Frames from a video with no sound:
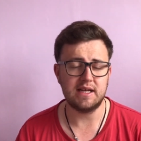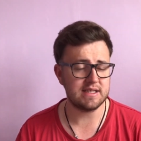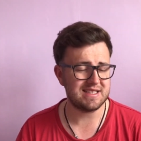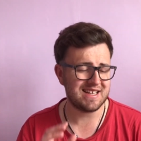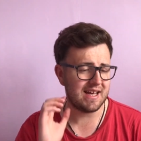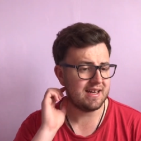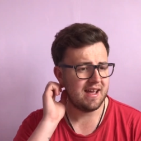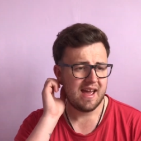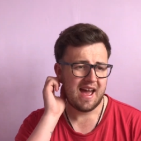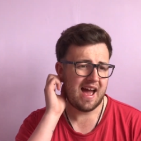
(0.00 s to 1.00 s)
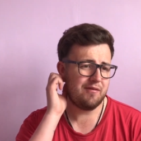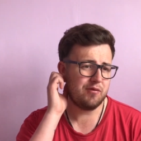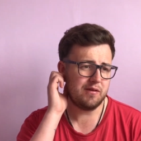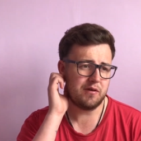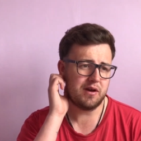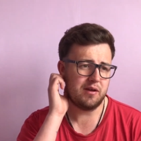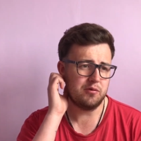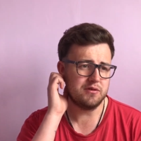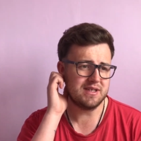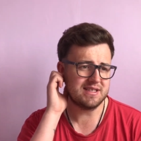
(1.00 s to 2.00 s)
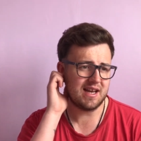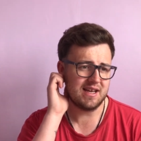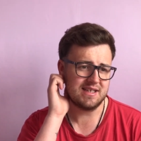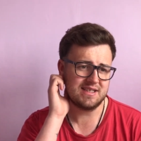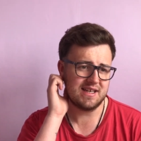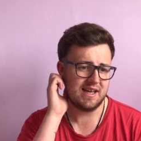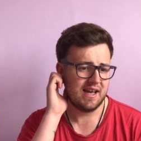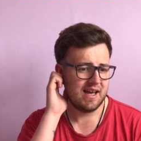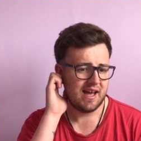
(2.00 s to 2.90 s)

As I said, haven't really found anyone who dislikes it.